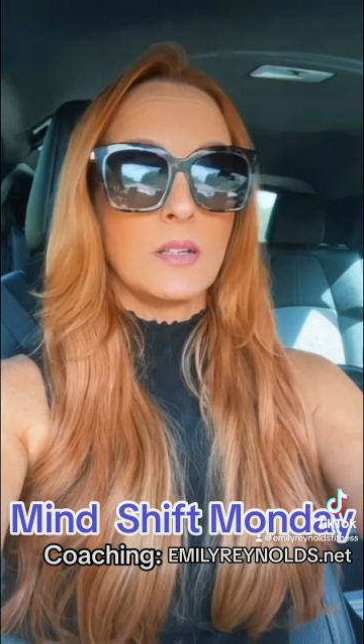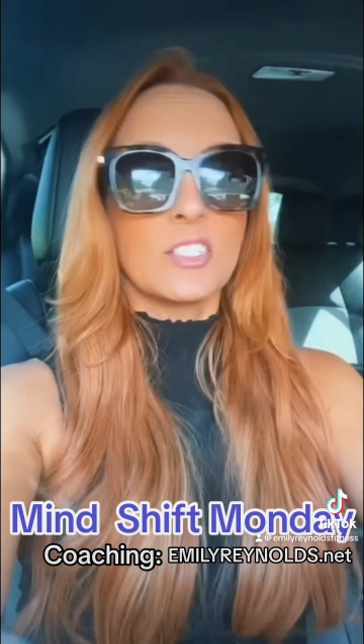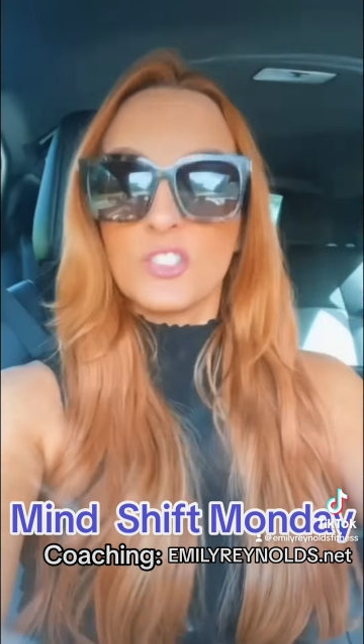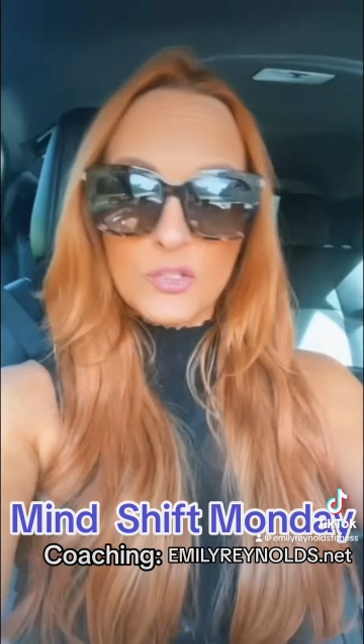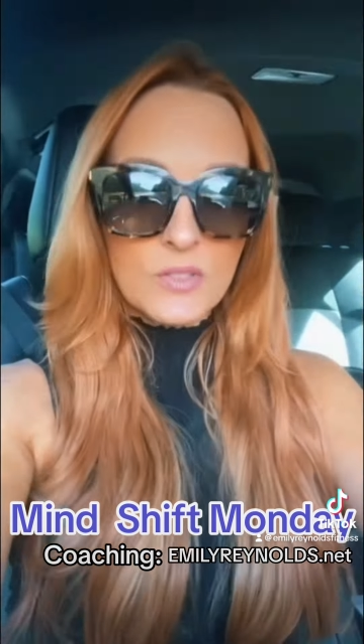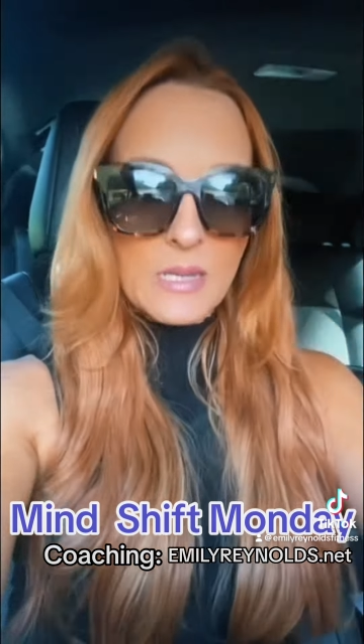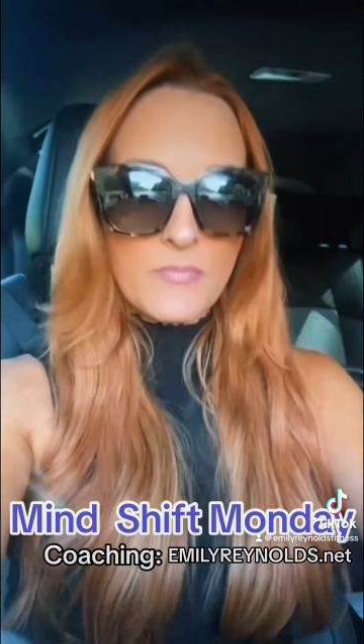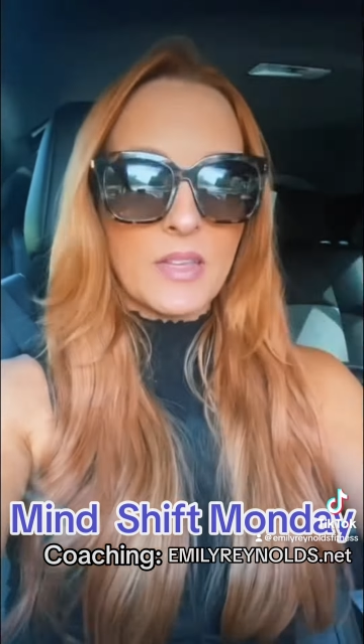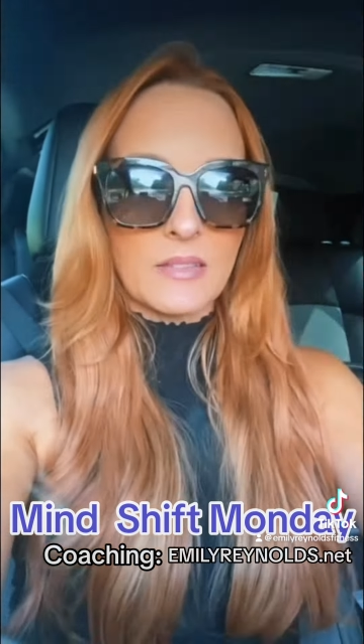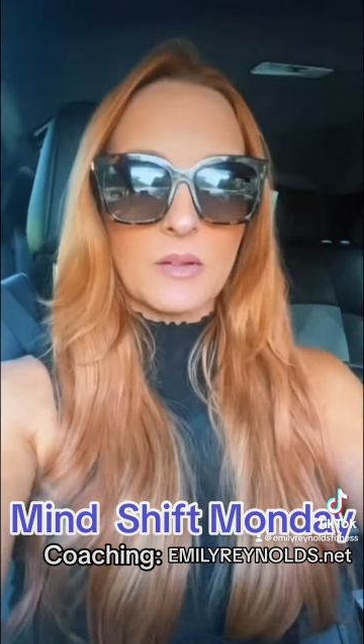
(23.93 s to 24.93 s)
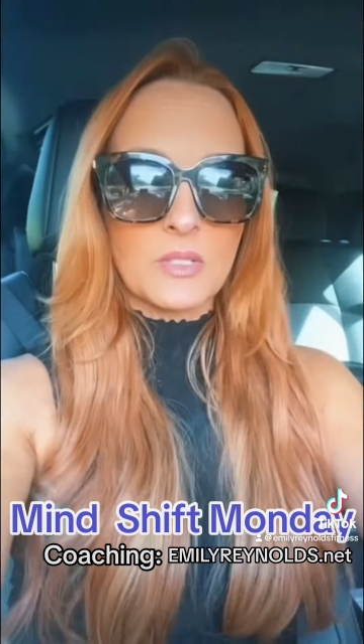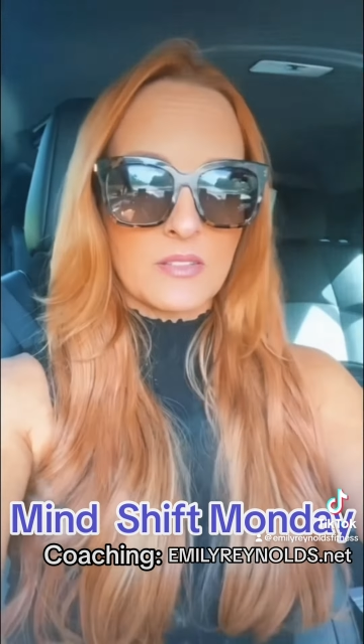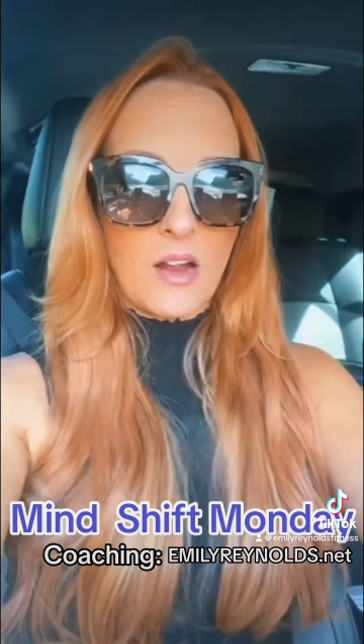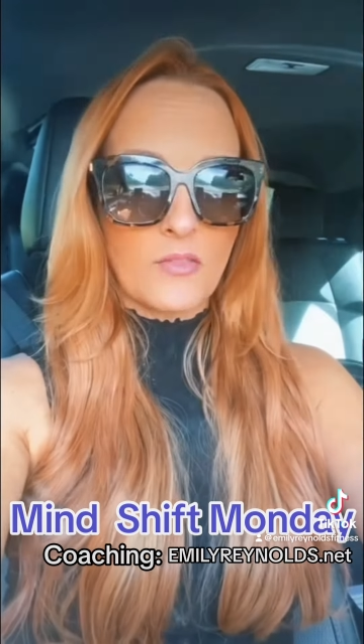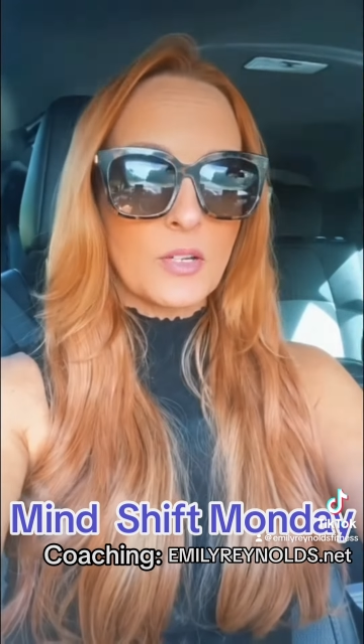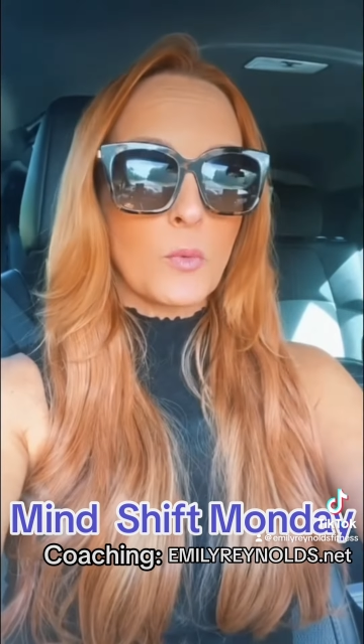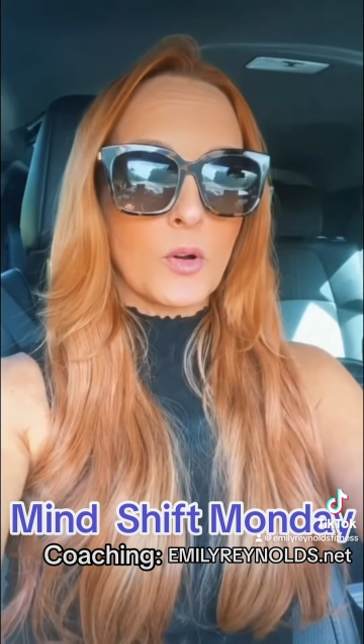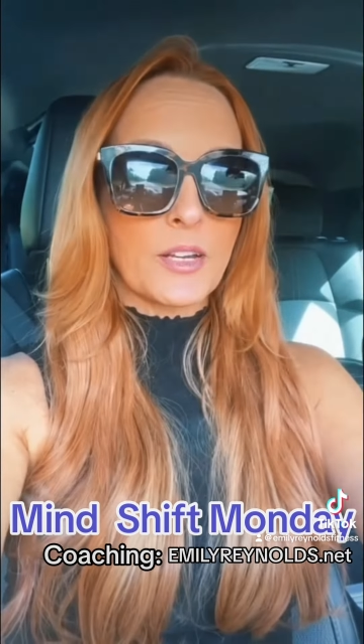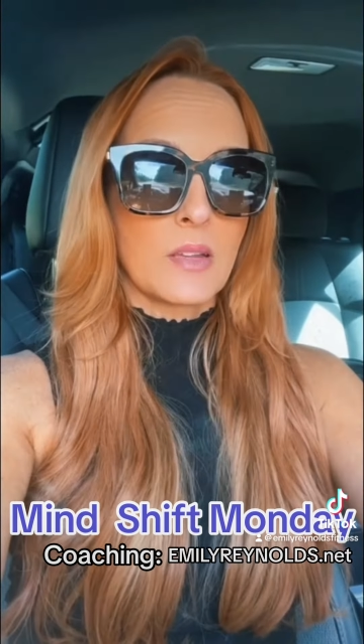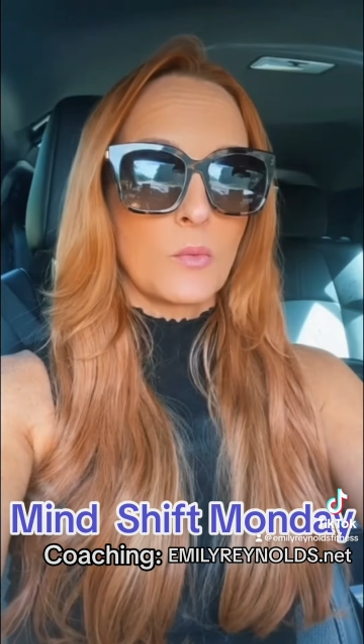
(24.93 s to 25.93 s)
to do something that was not
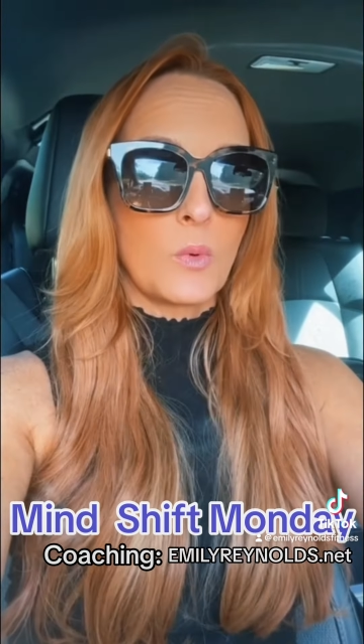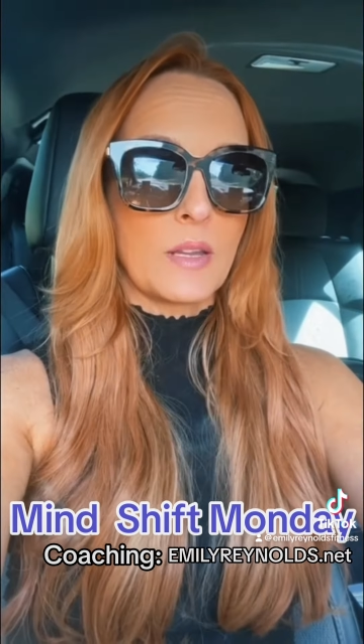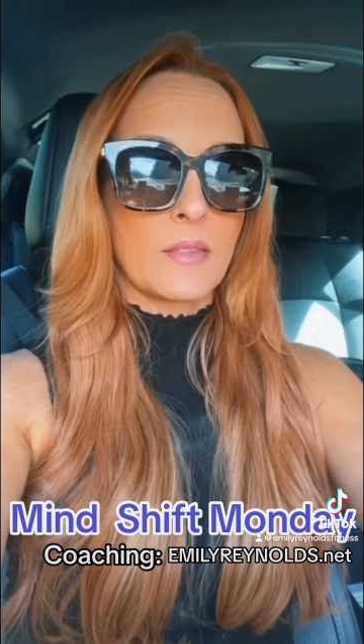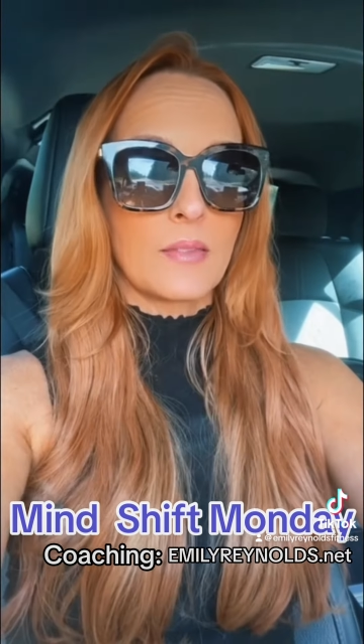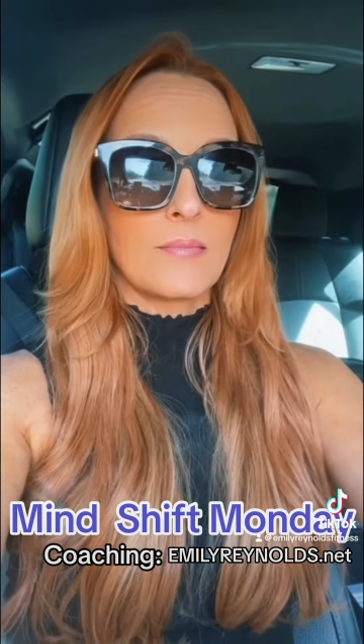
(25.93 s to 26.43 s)
rewarding with